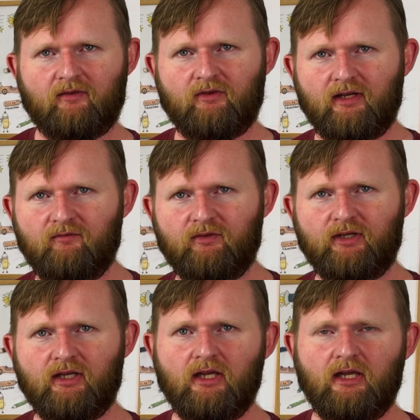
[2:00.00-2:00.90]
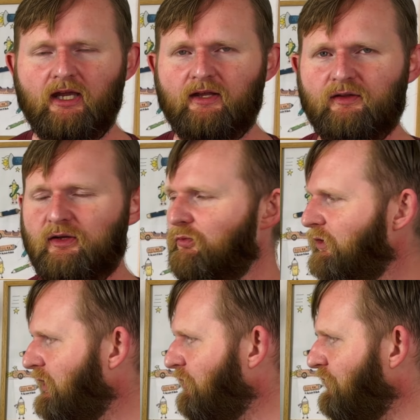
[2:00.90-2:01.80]
relevant, and then we
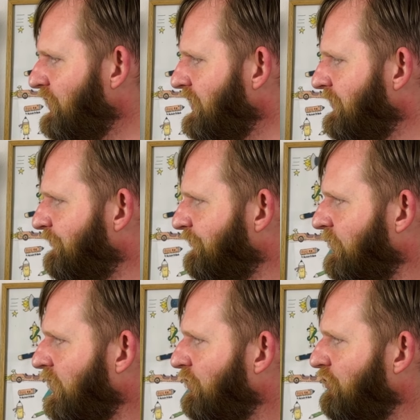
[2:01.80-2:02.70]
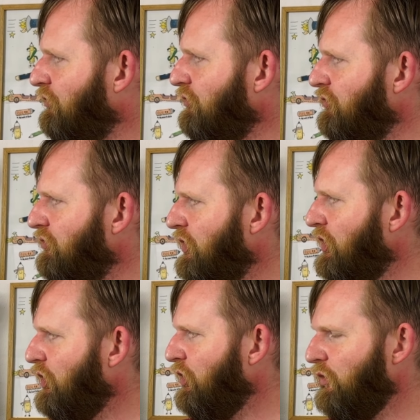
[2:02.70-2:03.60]
agree to
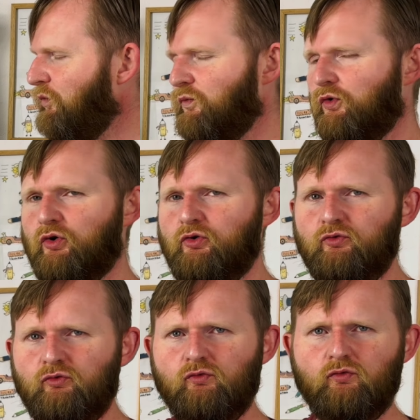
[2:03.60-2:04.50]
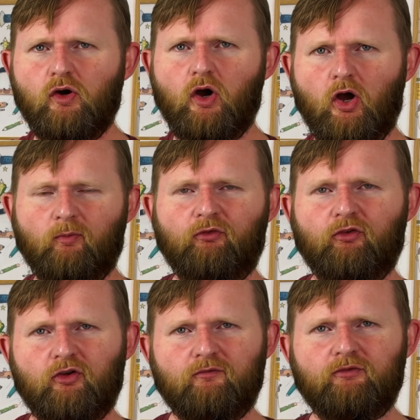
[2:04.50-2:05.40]
who
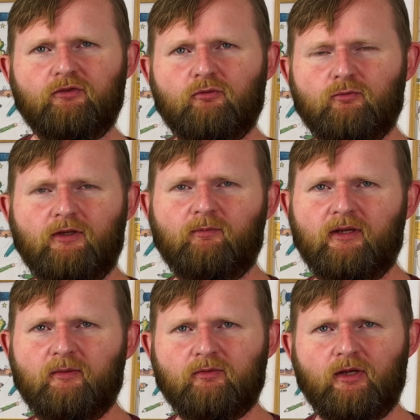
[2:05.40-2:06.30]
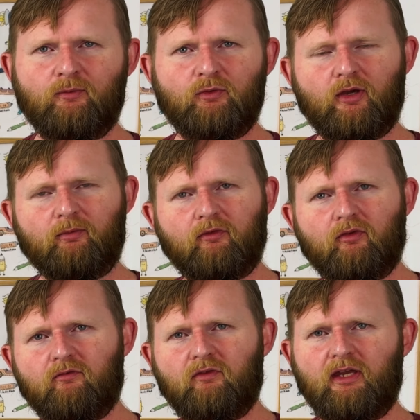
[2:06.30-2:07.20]
observes which people, and we
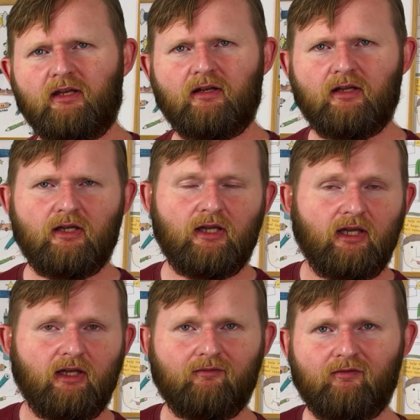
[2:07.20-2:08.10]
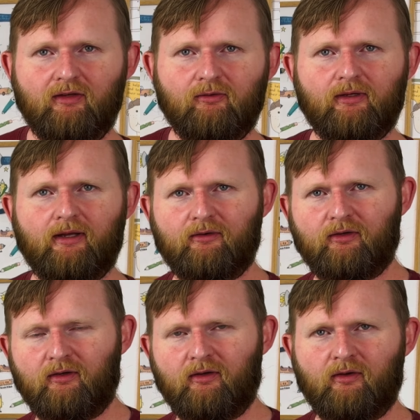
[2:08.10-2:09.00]
observe individually and
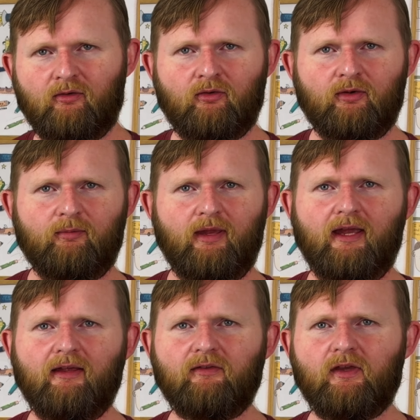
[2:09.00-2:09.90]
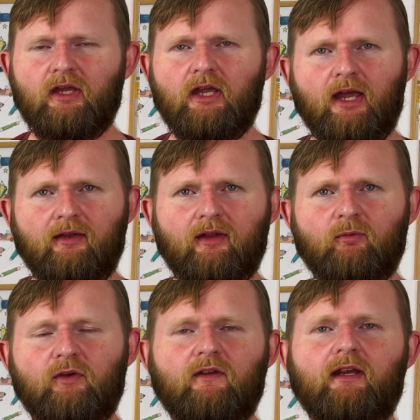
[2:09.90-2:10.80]
or in pairs, and then
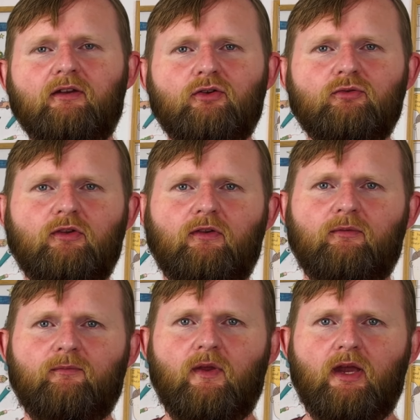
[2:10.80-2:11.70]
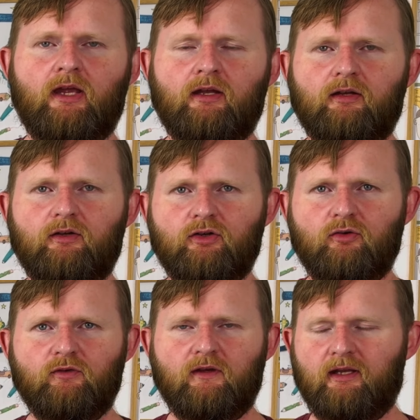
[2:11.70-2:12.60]
we take notes. And
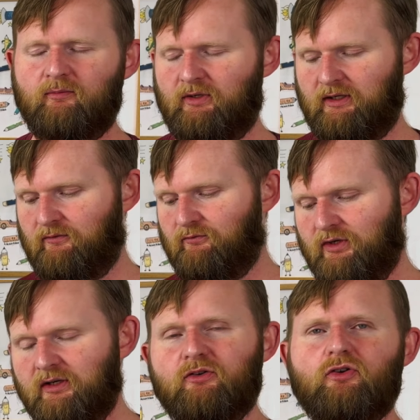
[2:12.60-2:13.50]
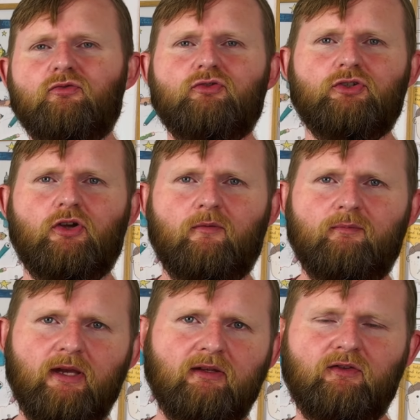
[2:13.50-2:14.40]
notes can be written notes or
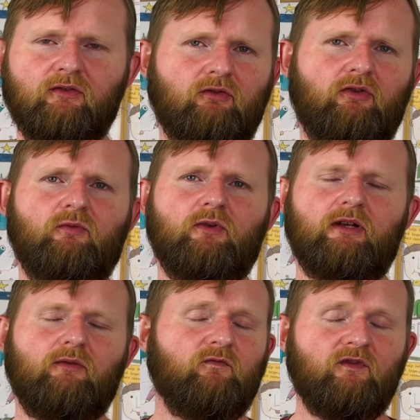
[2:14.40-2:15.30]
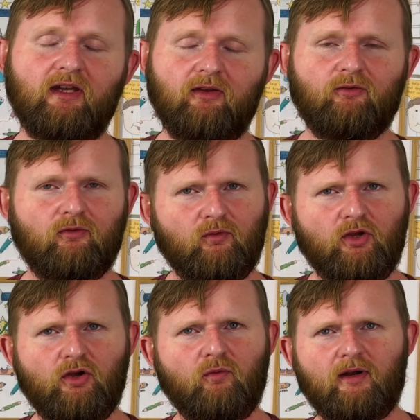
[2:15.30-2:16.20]
pictures or video,
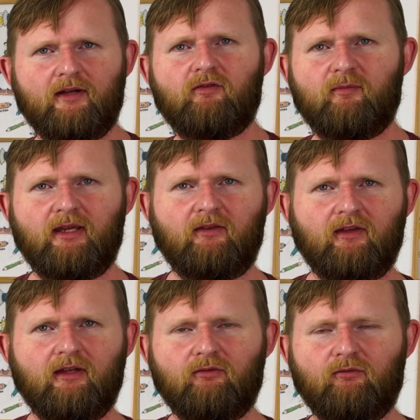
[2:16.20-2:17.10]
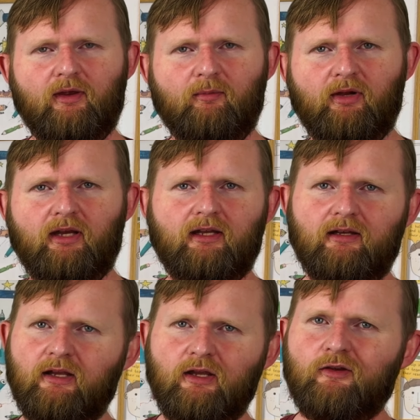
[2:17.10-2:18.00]
whatever makes sense, right? But again,
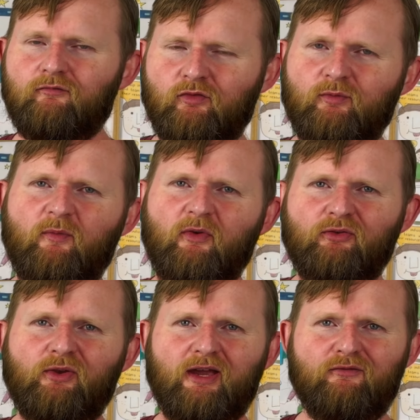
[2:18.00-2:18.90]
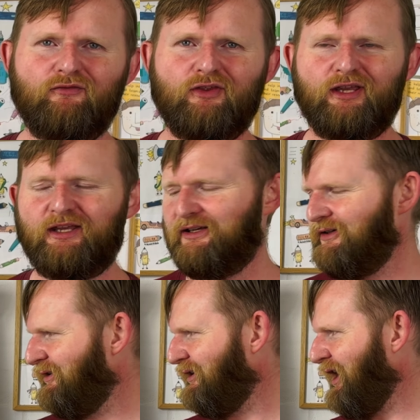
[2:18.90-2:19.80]
remember to
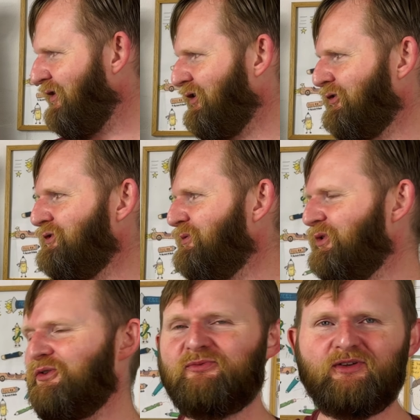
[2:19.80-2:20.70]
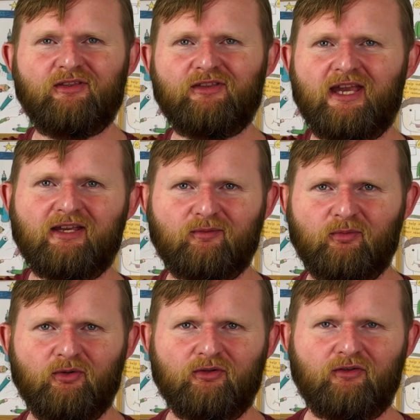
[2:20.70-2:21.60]
have agreement with the
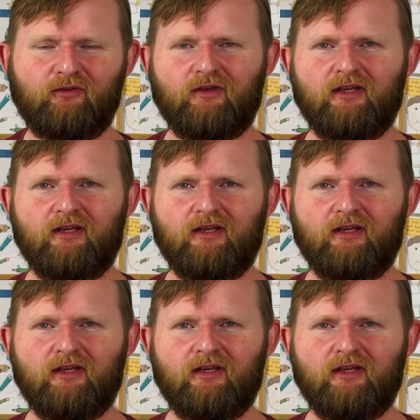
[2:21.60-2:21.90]
experts.